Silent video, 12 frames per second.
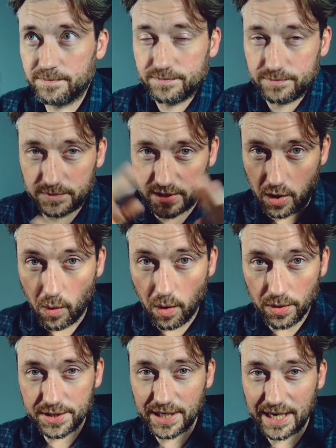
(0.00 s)
So
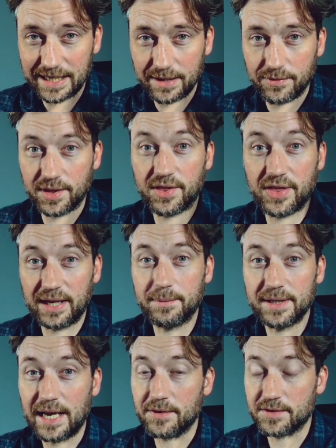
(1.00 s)
on the day of the theme
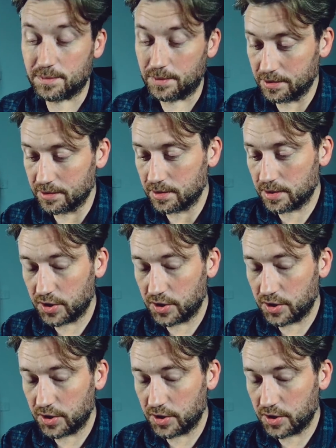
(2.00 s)
announcement,